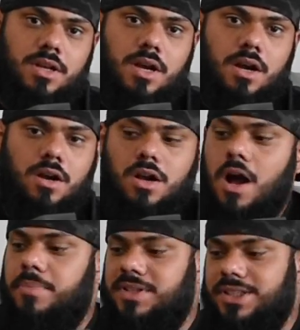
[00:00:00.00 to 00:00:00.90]

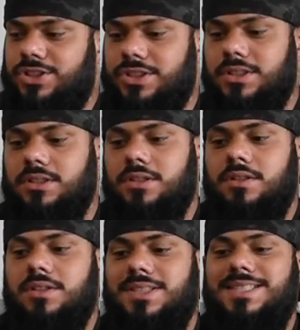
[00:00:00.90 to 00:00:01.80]
competition
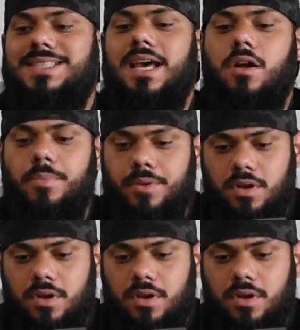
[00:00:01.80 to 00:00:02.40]
setup.